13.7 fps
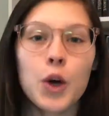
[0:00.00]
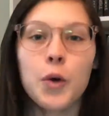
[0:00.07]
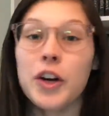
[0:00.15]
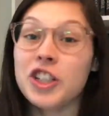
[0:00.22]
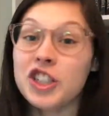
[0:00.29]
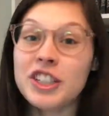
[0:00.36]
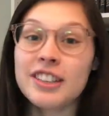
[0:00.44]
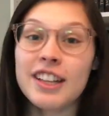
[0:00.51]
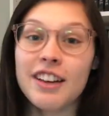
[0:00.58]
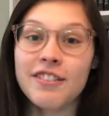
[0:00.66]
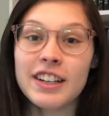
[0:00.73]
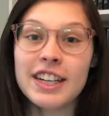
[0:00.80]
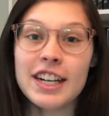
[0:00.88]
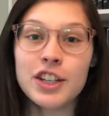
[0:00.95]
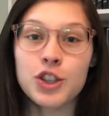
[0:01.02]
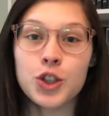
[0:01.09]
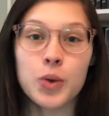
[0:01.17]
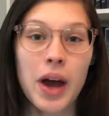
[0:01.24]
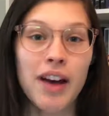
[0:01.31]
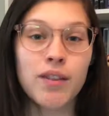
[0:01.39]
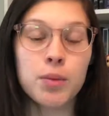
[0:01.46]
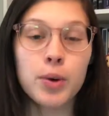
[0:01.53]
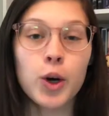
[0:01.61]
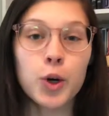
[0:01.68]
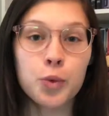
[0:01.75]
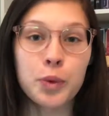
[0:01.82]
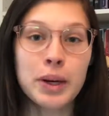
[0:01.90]
Question 11 is, do you have a
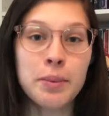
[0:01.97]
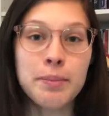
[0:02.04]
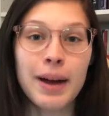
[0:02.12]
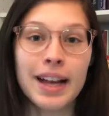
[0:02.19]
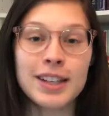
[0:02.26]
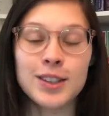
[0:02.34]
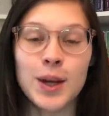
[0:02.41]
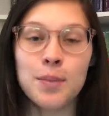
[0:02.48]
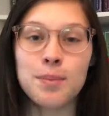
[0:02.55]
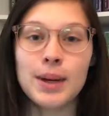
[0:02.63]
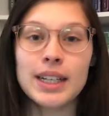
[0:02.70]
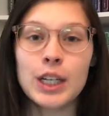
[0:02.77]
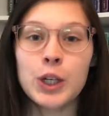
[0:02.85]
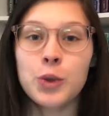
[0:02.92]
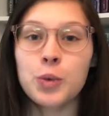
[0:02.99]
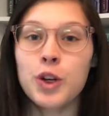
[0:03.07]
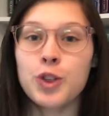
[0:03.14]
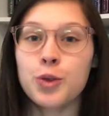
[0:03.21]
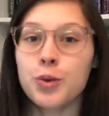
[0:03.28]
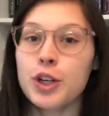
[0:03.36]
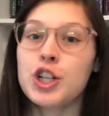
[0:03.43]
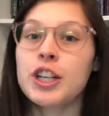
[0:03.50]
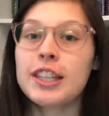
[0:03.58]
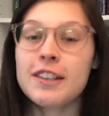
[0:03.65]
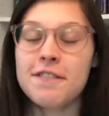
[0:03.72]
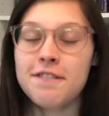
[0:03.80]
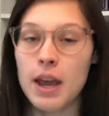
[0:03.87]
book written by somebody who was
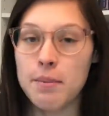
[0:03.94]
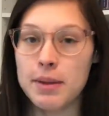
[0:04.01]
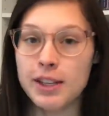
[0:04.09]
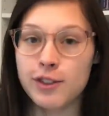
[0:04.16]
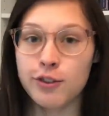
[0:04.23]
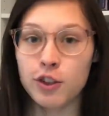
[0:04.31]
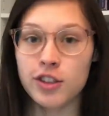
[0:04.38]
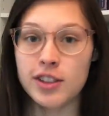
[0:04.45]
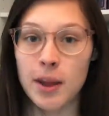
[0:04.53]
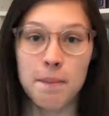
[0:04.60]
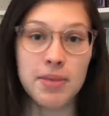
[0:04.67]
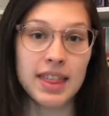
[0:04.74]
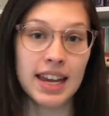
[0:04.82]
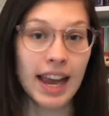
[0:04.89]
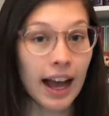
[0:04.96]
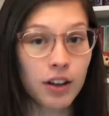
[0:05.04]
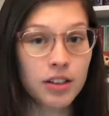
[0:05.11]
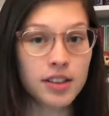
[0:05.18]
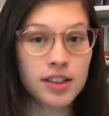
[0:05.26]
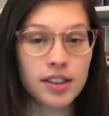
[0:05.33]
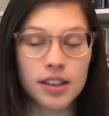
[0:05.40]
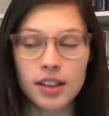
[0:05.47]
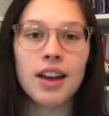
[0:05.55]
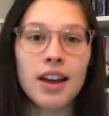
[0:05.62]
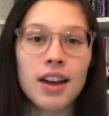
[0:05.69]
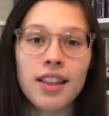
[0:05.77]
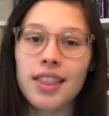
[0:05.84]
originally famous for something else?
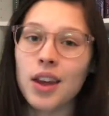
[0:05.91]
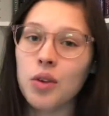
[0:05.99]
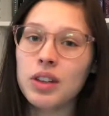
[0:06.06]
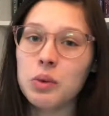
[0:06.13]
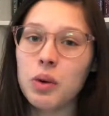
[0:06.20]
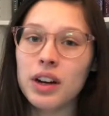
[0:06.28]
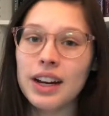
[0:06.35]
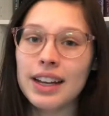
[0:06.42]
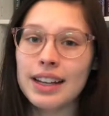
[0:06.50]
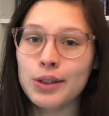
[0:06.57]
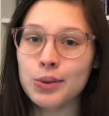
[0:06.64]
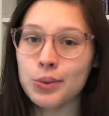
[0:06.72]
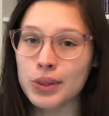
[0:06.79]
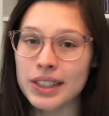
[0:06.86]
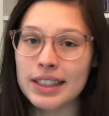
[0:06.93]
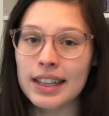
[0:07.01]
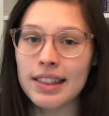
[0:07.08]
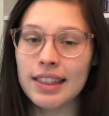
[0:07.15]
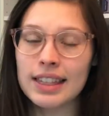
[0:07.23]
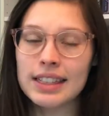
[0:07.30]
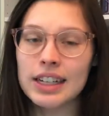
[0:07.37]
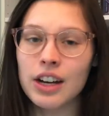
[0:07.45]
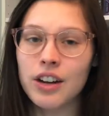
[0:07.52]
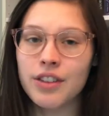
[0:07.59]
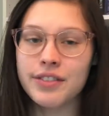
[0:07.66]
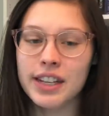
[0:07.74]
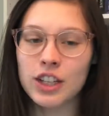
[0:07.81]
The only one I can really think
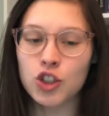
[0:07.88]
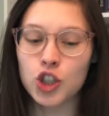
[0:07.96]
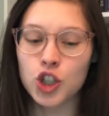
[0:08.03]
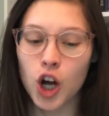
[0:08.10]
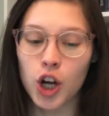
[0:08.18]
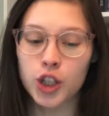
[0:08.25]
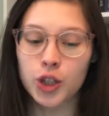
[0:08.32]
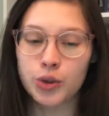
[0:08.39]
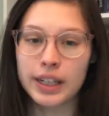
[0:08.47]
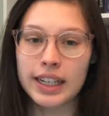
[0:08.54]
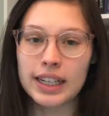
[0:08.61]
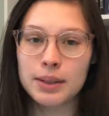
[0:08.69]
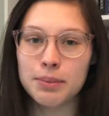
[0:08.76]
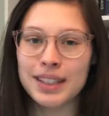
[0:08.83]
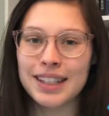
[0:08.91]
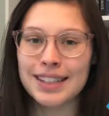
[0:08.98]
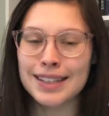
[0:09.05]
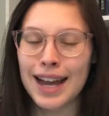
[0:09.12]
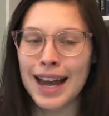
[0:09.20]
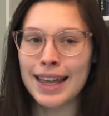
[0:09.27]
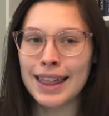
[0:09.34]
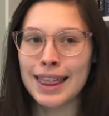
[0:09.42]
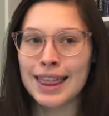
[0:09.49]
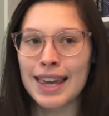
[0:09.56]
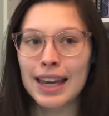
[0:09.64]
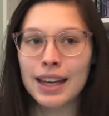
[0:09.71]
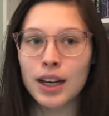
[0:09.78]
of is John Green, because I
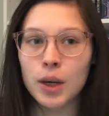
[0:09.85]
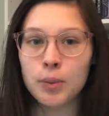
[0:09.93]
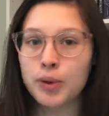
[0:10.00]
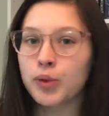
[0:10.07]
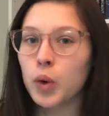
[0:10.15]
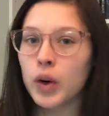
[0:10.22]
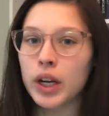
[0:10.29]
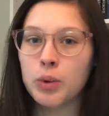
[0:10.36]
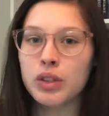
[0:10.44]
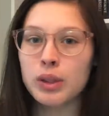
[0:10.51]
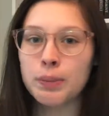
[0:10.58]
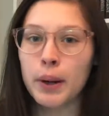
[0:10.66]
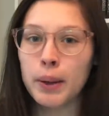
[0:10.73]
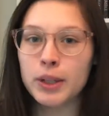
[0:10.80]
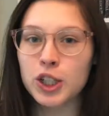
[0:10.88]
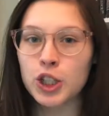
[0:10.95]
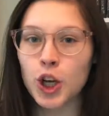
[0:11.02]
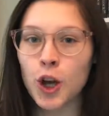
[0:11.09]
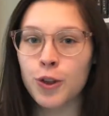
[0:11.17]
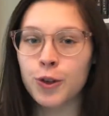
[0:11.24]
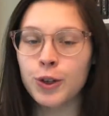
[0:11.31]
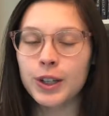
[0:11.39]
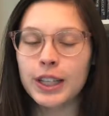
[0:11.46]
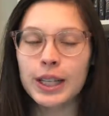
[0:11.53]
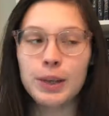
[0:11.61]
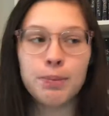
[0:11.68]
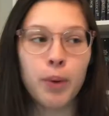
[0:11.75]
think before he was a published author,
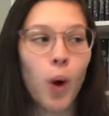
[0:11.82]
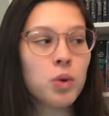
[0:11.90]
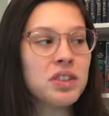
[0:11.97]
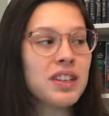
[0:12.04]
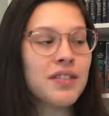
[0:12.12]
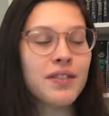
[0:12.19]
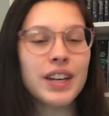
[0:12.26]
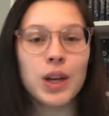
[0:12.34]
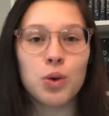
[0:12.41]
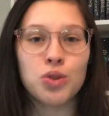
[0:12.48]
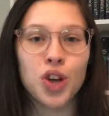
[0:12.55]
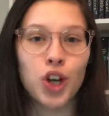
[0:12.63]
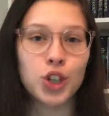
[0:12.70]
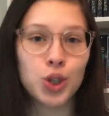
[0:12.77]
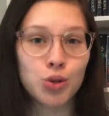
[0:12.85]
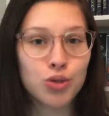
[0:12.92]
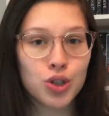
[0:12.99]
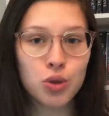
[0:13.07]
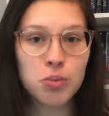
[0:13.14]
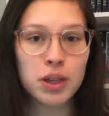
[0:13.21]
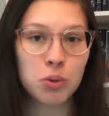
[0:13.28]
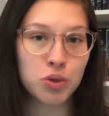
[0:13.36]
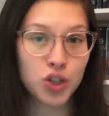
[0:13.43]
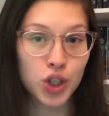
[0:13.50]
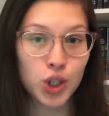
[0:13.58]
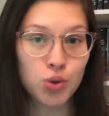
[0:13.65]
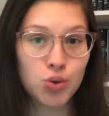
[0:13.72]
he posted videos on YouTube. He was
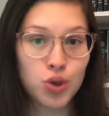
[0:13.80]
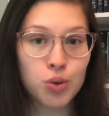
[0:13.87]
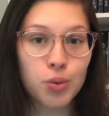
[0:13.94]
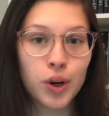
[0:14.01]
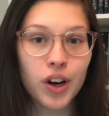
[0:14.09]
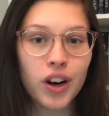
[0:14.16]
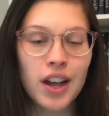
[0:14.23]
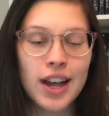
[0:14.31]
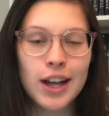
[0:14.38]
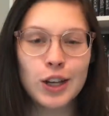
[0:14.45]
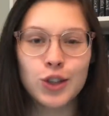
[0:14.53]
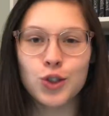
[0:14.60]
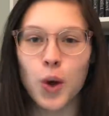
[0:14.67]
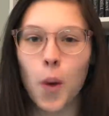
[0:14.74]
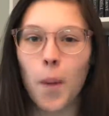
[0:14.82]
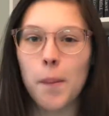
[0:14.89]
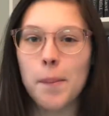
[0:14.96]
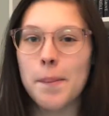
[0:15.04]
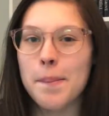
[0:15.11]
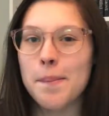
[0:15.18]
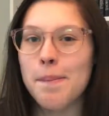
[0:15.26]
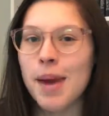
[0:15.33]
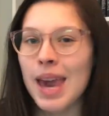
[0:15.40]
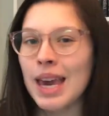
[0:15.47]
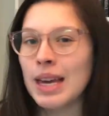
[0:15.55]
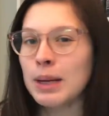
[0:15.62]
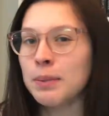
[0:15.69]
a YouTuber, so
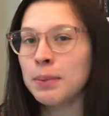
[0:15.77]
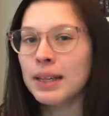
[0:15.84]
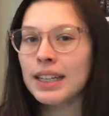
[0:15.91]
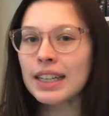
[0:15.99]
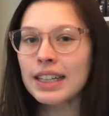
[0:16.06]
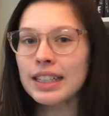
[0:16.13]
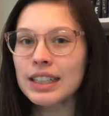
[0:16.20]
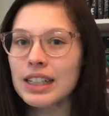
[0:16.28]
maybe?